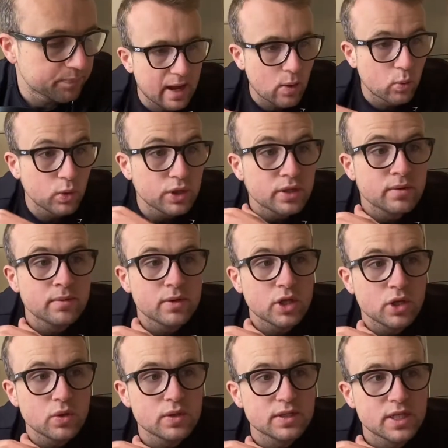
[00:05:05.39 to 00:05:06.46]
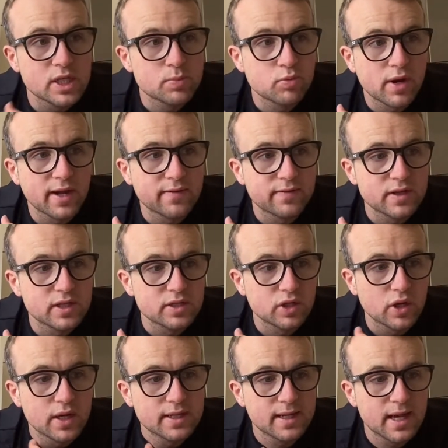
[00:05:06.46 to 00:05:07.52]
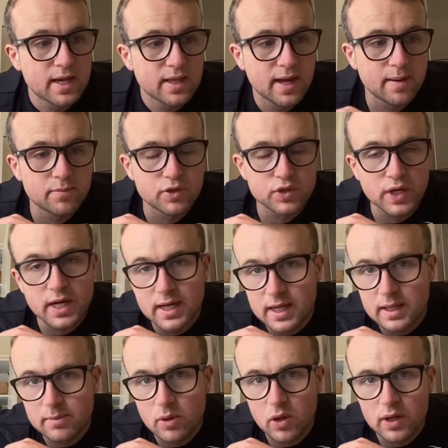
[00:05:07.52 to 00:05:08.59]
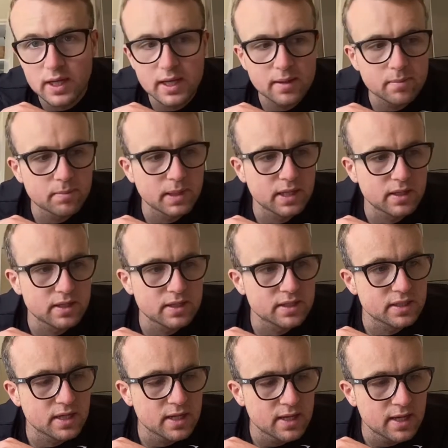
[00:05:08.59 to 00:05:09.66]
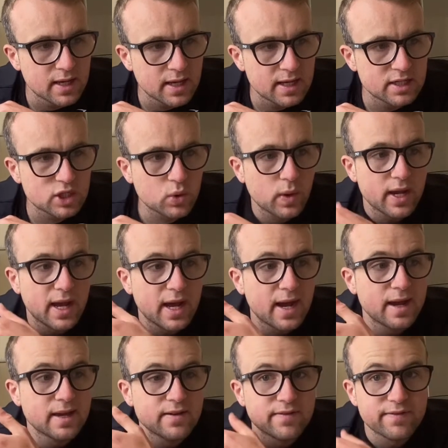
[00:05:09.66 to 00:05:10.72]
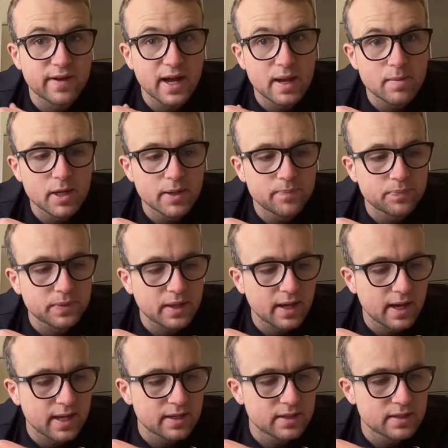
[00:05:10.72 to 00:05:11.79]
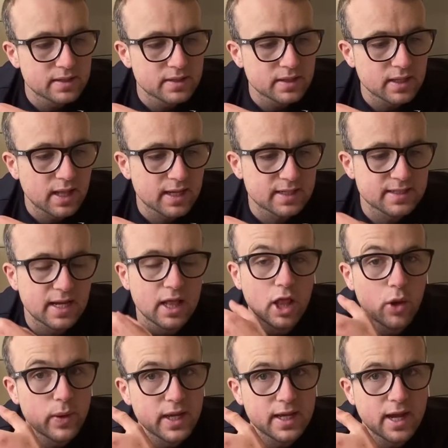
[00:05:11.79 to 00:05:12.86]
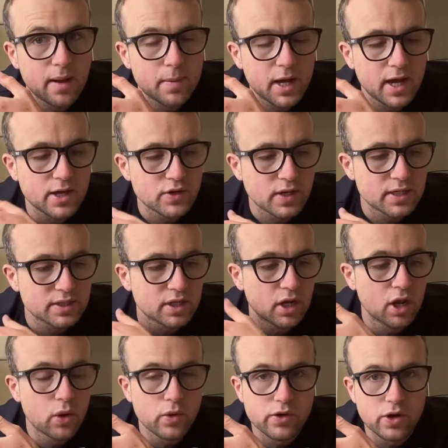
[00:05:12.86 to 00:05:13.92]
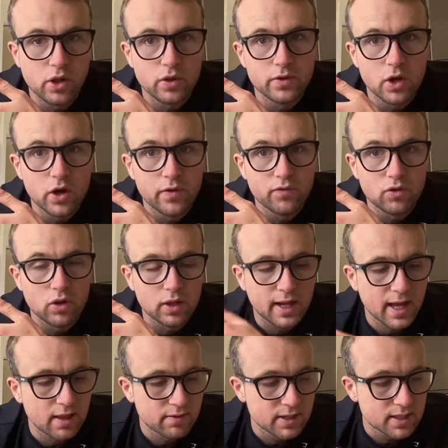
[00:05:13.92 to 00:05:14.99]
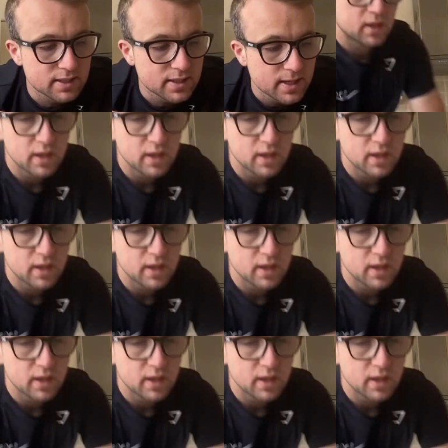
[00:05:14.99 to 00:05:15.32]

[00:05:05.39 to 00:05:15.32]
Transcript: I wouldn't use this breakfast on a day that I'm training in the morning because it's quite high in fibre and, like I say, low in carbohydrates and lower in overall calories.